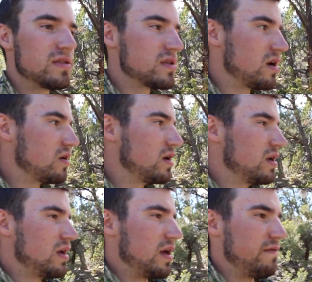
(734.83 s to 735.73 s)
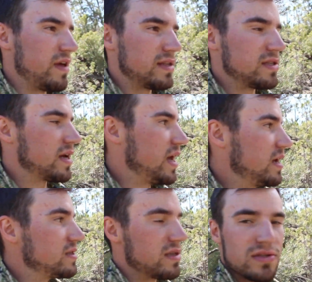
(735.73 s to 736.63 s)
So if that's the
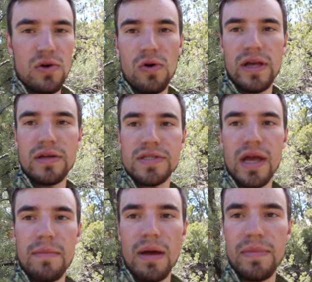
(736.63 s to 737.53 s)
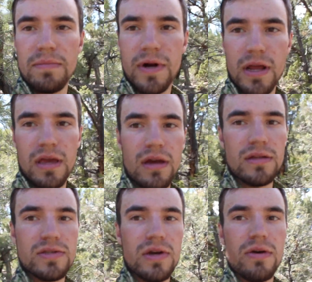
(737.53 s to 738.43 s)
case, this whole hillside might be pretty
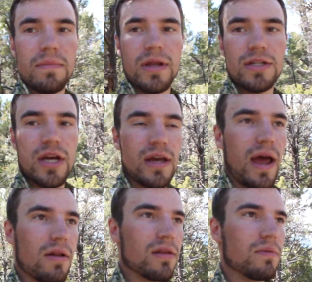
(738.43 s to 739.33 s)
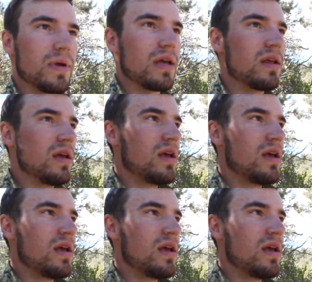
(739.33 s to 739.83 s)
good. So I'm gonna check it out a little bit.